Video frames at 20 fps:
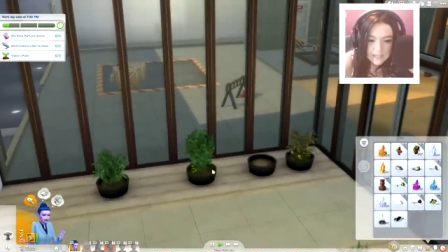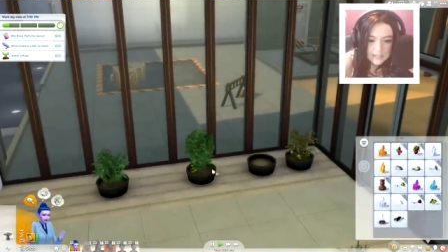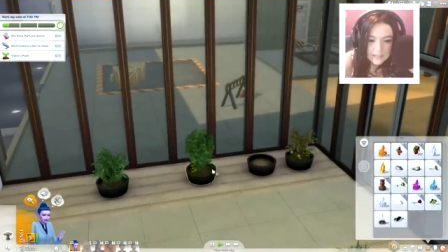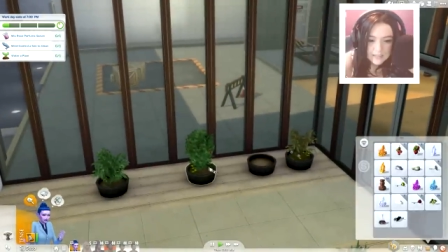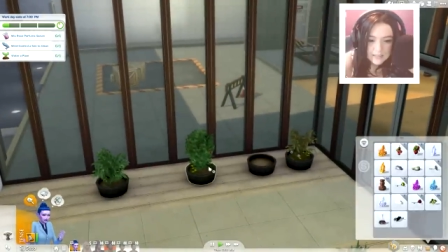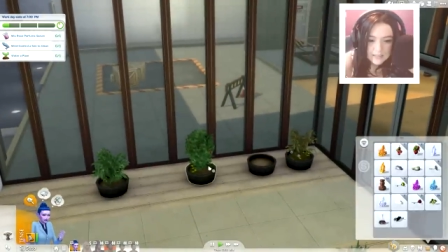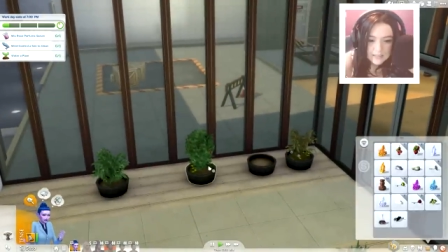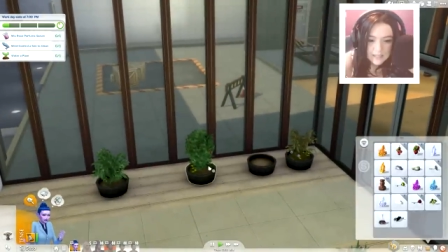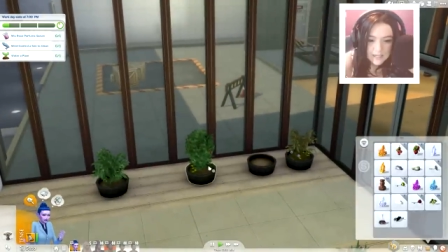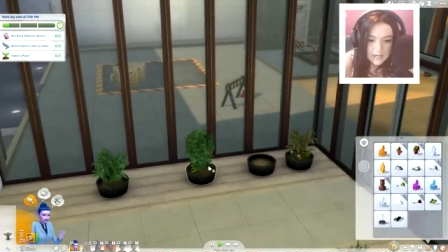
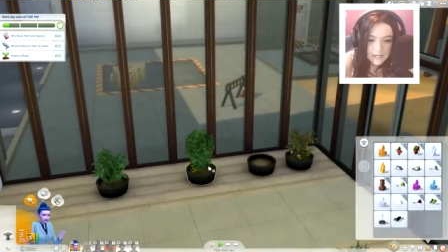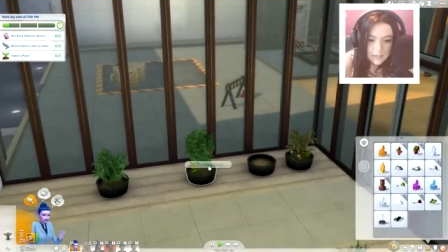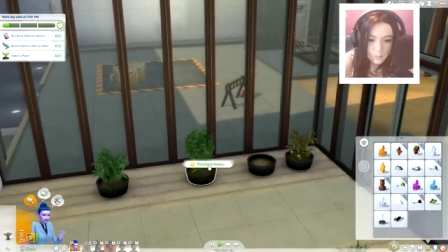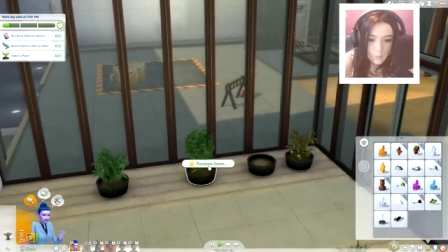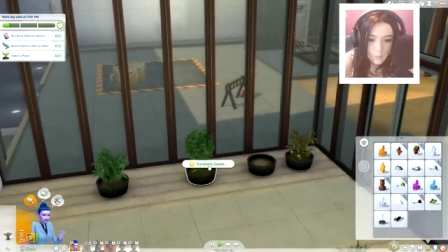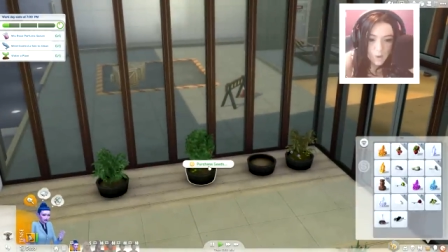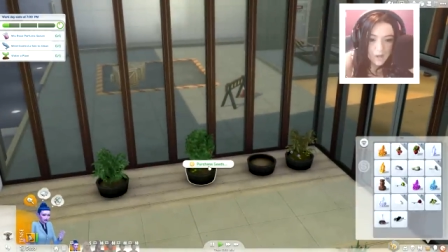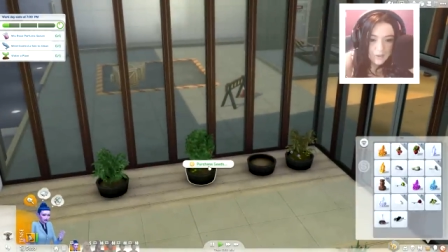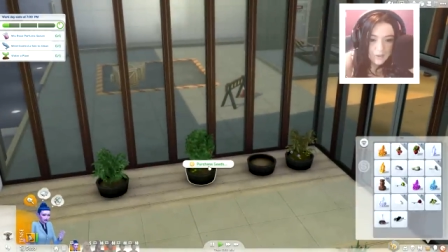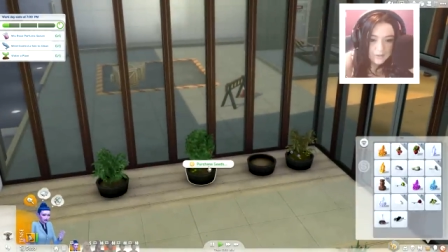and
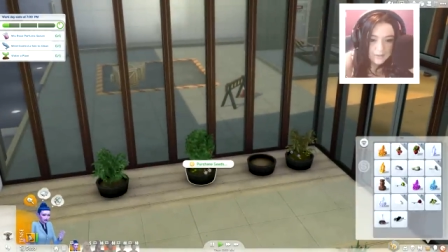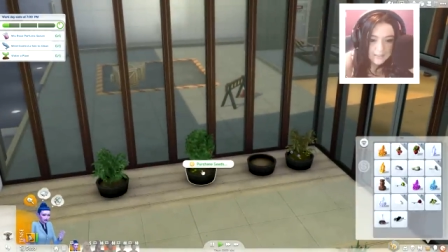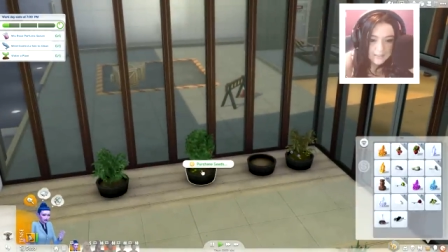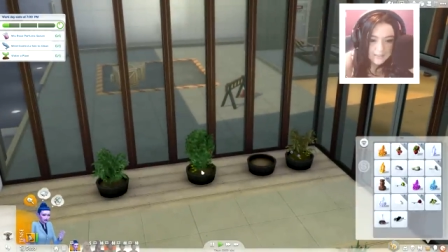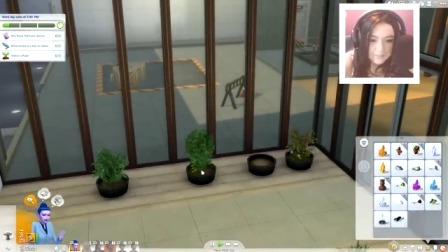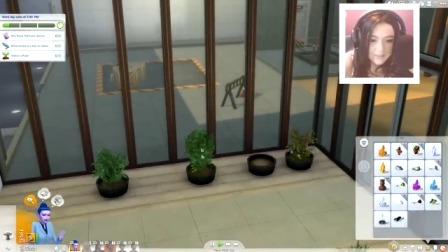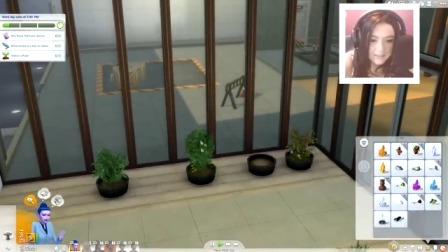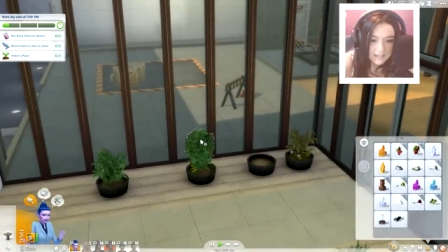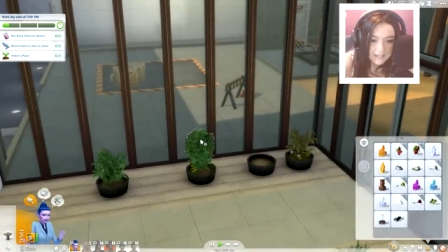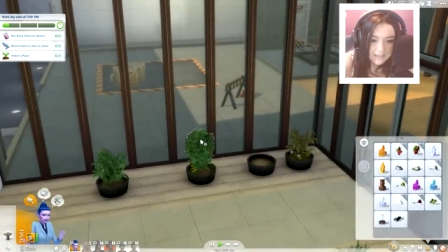uh,
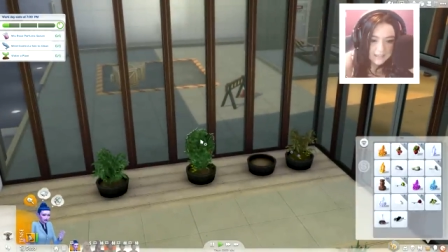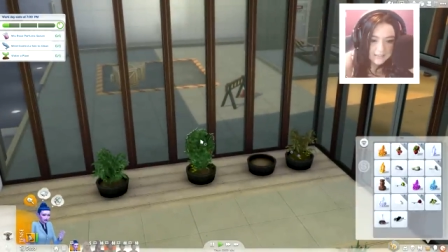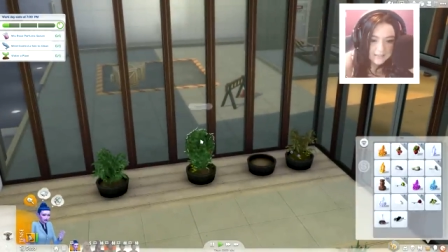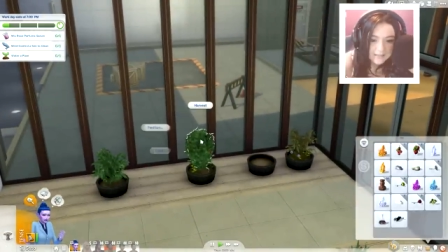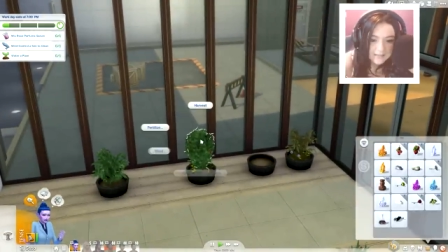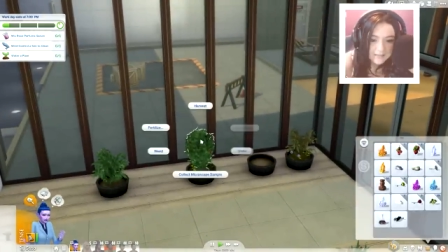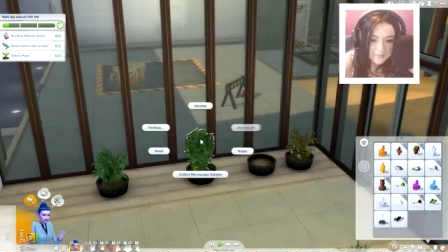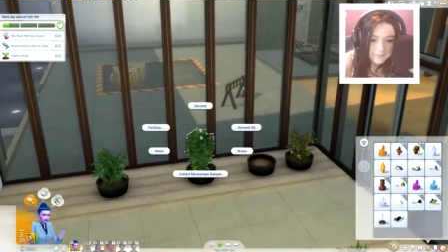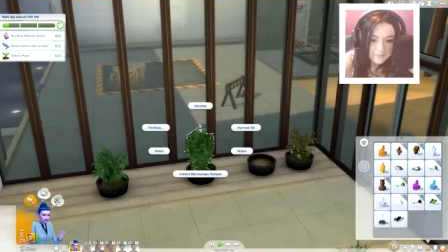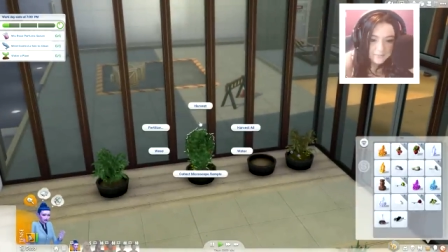water these
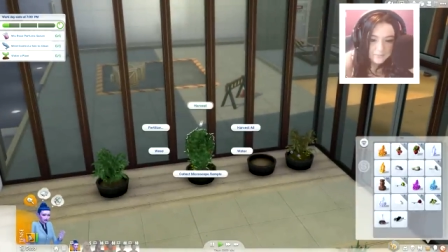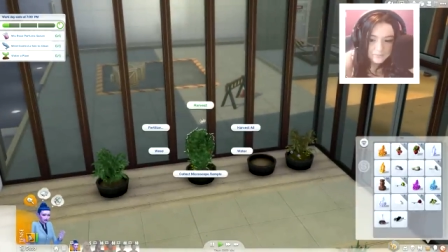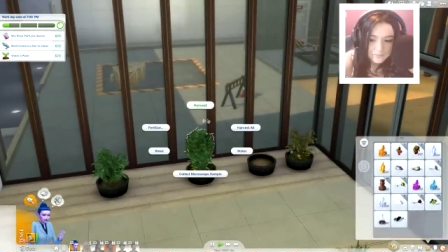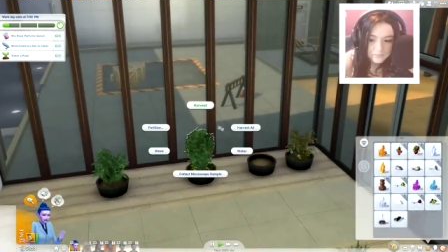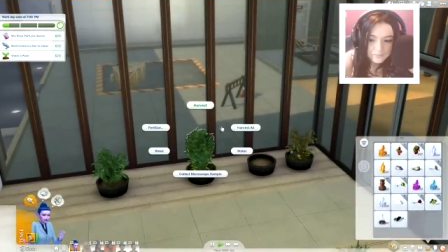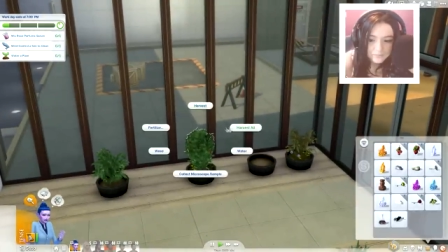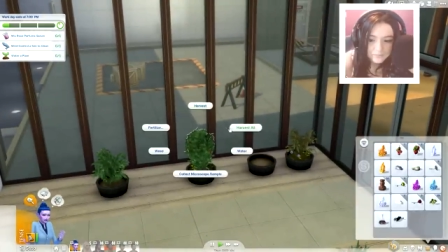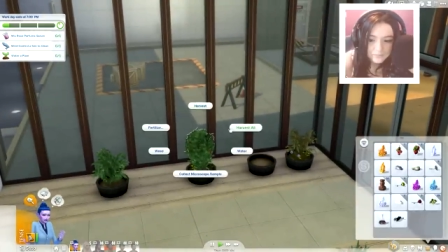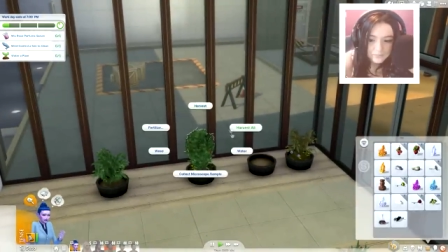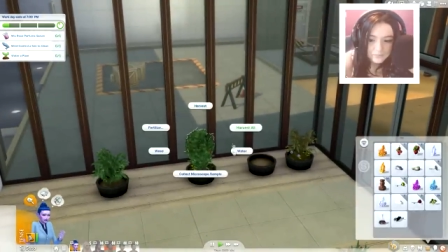plants
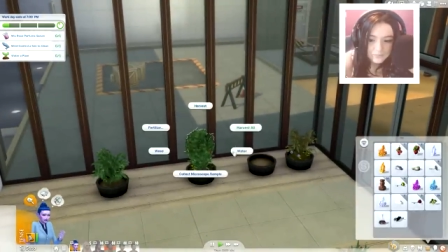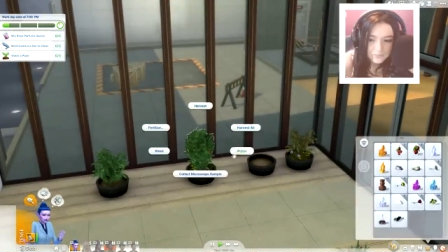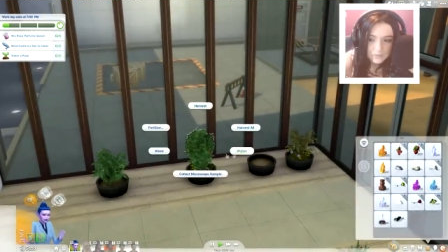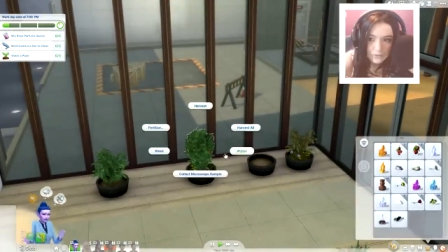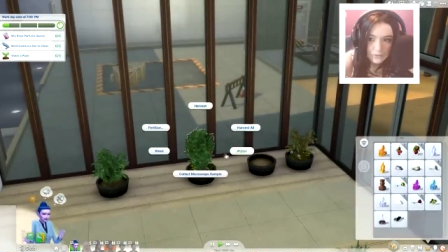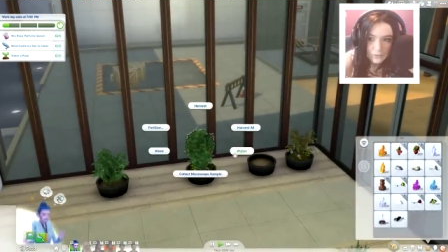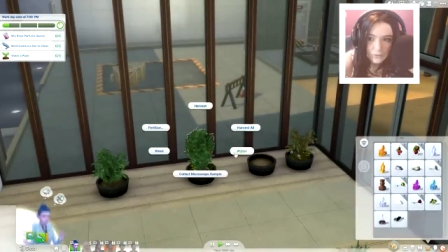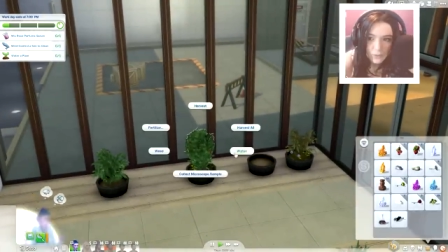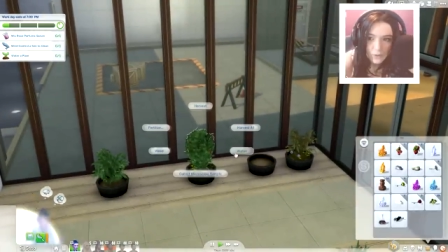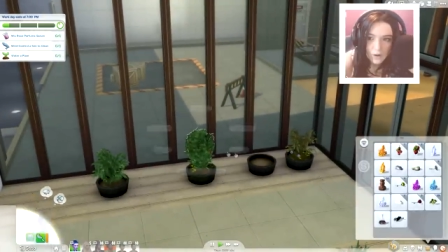
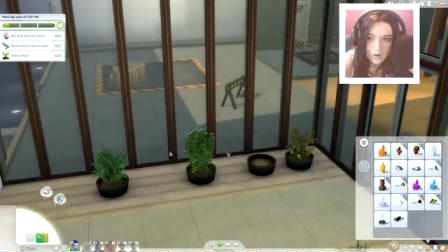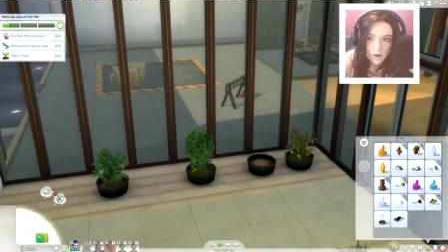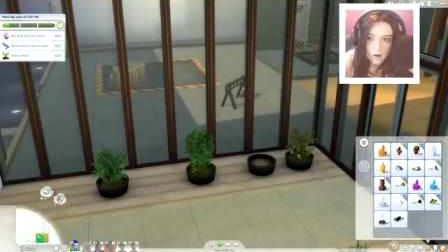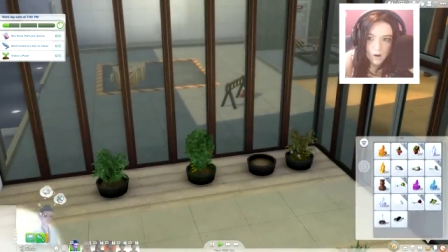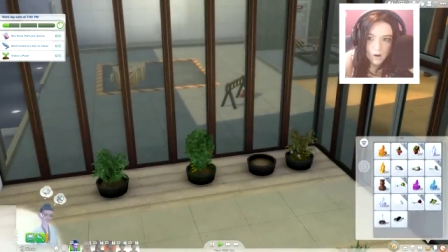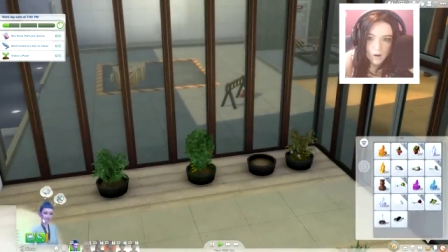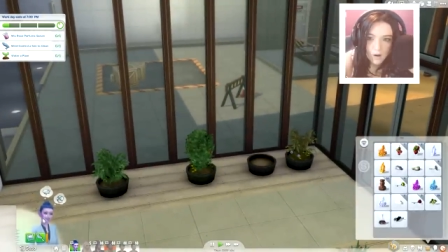for